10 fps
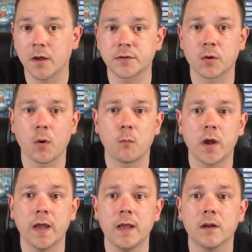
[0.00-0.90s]
So when
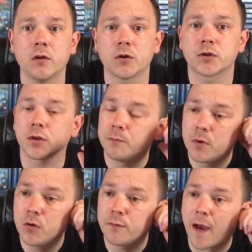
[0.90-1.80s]
we look to
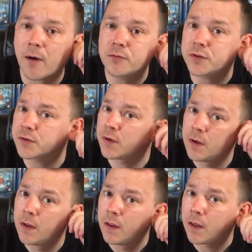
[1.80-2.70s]
move house,
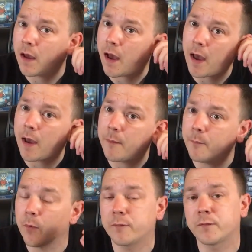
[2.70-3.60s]

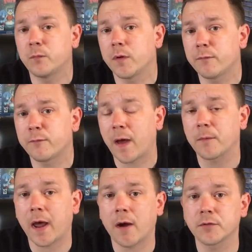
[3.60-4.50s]
we've
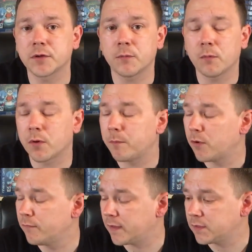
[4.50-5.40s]
found a house that we want to
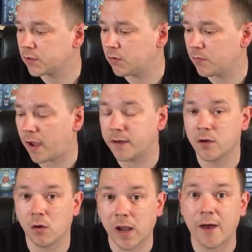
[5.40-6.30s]
move into,
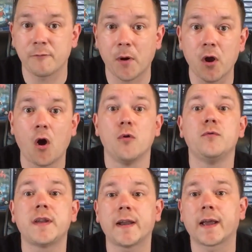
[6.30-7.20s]
and I'll have my
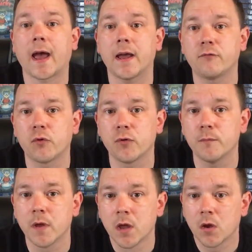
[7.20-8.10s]
own dedicated
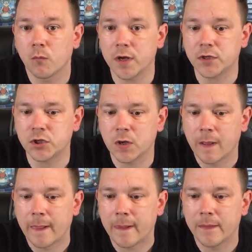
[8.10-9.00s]
room, which
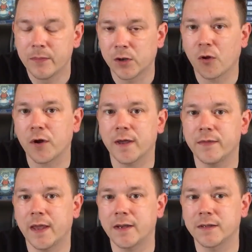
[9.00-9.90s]
the light
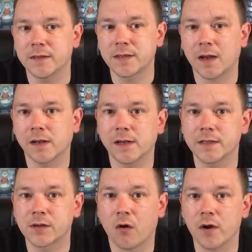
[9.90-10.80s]
at the end of the tunnel
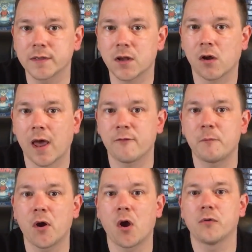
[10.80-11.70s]
is guys, I'll have
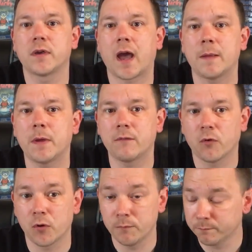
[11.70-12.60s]
my own gaming
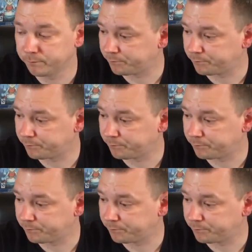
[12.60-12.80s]
room,